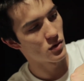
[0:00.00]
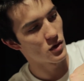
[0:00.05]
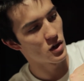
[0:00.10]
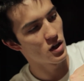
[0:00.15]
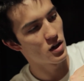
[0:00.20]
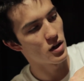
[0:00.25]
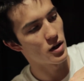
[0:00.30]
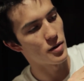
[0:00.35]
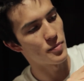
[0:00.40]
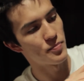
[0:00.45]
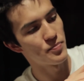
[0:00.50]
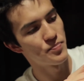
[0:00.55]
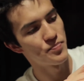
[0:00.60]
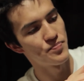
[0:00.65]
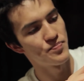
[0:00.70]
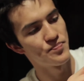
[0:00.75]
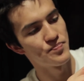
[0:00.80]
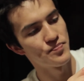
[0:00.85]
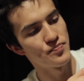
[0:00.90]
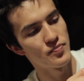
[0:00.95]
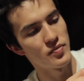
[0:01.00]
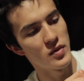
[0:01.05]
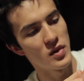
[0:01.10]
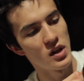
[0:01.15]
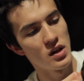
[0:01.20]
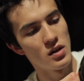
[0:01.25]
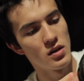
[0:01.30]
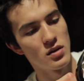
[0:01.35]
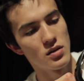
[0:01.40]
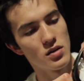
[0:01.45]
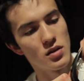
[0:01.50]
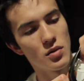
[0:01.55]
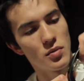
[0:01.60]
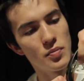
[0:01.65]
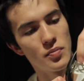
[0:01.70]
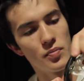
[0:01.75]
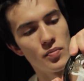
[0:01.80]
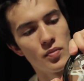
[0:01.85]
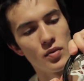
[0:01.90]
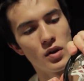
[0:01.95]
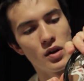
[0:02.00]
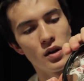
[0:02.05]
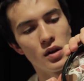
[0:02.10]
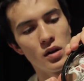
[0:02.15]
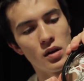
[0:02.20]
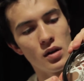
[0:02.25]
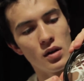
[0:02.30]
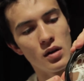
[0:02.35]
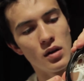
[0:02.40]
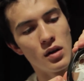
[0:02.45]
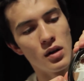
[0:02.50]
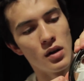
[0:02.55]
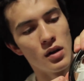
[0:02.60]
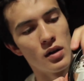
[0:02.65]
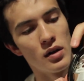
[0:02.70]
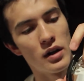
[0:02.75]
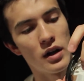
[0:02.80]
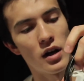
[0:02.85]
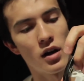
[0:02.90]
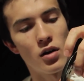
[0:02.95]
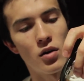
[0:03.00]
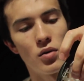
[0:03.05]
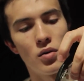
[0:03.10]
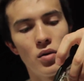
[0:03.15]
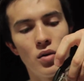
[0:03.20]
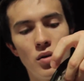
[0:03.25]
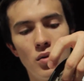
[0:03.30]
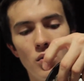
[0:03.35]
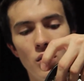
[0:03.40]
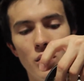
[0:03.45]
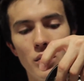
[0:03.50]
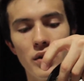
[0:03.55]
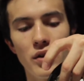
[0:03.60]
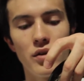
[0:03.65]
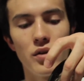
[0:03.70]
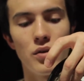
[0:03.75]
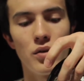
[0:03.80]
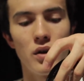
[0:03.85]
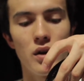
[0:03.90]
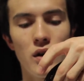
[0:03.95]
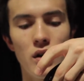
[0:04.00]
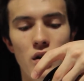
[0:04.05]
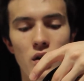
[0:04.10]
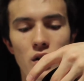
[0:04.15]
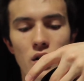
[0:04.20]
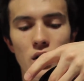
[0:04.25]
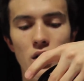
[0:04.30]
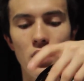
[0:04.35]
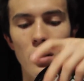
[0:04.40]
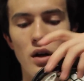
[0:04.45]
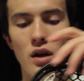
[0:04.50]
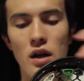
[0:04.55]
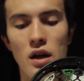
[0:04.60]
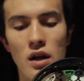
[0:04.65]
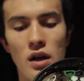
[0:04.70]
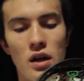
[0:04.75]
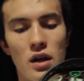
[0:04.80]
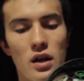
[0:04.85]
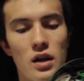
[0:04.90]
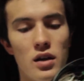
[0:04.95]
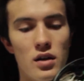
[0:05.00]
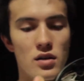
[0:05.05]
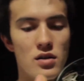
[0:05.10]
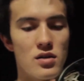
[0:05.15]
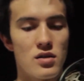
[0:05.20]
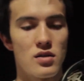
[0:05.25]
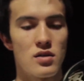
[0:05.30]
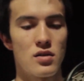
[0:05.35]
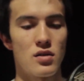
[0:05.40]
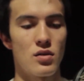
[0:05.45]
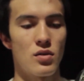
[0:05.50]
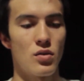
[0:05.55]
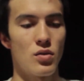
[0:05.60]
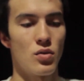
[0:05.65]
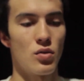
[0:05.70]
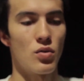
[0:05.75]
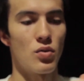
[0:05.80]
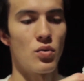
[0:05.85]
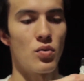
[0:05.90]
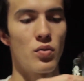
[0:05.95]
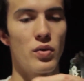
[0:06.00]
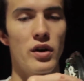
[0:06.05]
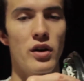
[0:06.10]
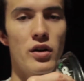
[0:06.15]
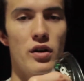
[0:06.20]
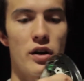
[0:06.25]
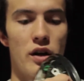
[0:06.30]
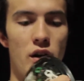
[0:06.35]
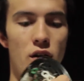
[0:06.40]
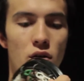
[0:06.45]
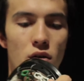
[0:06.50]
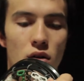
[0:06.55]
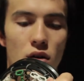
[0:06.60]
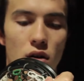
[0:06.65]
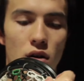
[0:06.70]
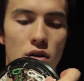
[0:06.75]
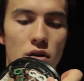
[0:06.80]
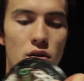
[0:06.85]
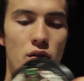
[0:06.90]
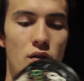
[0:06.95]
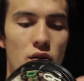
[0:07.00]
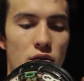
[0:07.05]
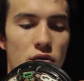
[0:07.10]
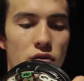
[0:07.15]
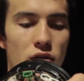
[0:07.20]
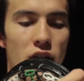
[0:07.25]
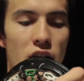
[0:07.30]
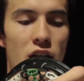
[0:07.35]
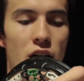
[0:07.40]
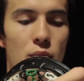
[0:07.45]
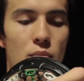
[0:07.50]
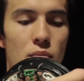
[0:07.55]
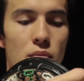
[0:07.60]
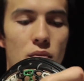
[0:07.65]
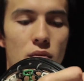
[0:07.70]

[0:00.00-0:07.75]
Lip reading: Okay, so now what we do here is we are now under the flap.